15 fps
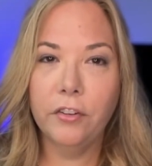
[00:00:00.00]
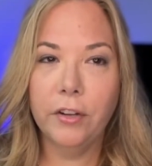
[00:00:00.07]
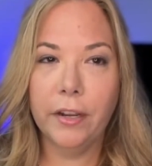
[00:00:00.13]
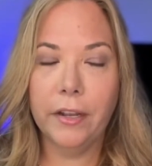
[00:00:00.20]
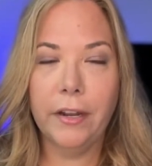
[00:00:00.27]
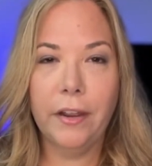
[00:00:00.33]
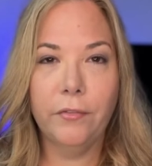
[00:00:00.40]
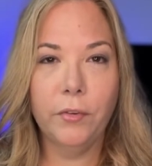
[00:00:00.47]
You're
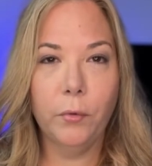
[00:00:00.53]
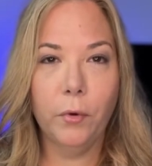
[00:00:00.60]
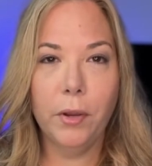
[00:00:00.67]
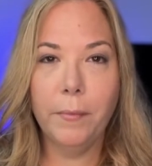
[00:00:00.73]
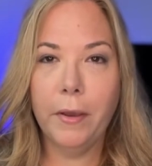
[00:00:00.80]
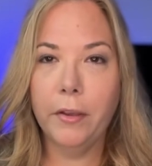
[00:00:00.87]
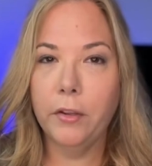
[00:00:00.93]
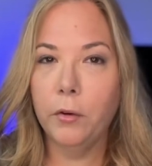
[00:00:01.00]
not going to have to worry
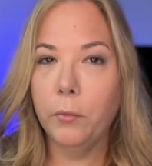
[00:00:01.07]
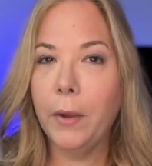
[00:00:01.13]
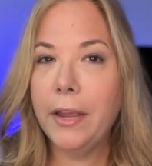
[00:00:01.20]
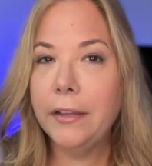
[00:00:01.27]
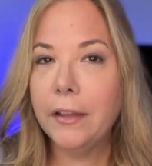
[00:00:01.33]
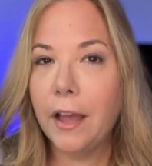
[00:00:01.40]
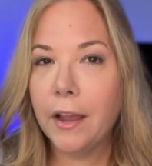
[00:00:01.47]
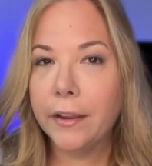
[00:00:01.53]
about your
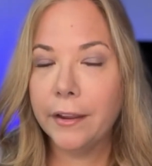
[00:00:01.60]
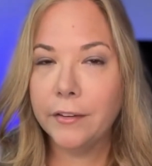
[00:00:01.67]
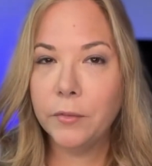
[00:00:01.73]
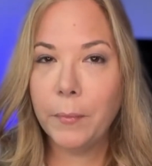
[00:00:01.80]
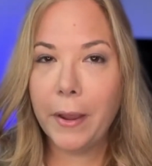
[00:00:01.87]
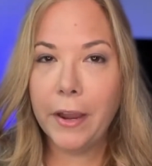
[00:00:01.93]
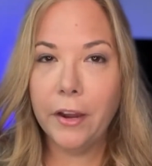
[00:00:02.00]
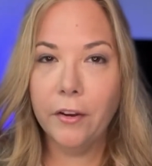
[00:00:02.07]
rate lock
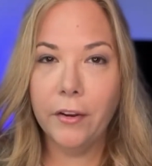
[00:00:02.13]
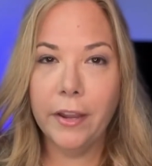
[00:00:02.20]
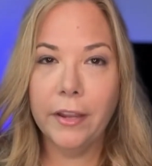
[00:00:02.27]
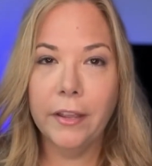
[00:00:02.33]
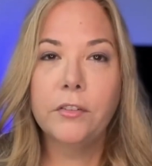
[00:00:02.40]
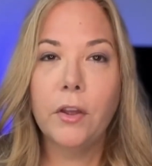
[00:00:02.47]
expiring.